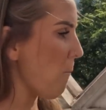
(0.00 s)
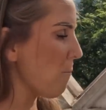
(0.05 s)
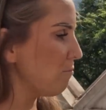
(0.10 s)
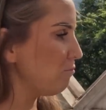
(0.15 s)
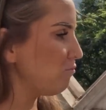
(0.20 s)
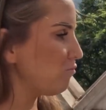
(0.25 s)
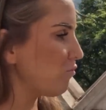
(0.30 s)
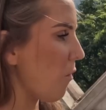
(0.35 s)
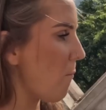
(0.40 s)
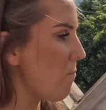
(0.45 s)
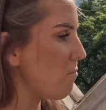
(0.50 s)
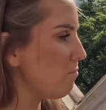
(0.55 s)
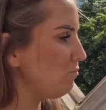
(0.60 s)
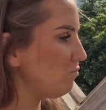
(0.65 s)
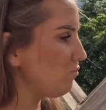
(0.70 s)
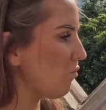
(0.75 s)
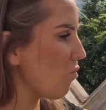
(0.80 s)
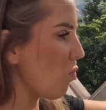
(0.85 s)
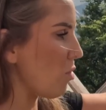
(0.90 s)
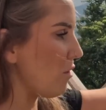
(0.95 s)
It's hard to get a
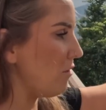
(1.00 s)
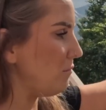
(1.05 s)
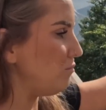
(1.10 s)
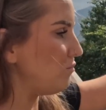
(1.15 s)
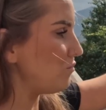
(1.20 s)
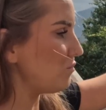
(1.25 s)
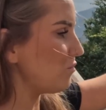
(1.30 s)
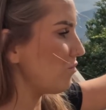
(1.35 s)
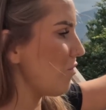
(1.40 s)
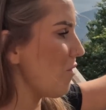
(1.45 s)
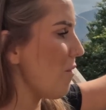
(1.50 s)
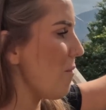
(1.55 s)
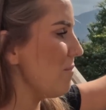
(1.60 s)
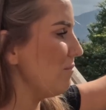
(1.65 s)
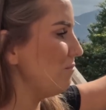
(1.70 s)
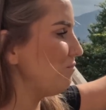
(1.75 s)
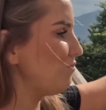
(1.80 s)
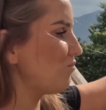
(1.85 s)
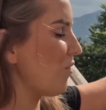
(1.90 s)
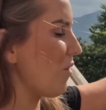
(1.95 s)
good papaya. You
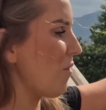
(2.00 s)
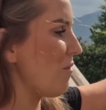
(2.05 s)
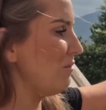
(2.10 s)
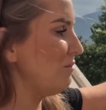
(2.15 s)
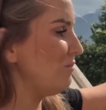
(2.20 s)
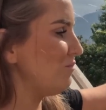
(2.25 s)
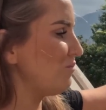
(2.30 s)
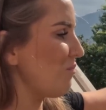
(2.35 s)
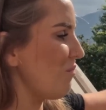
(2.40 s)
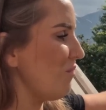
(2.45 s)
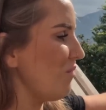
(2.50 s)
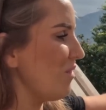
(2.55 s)
really need to know what you're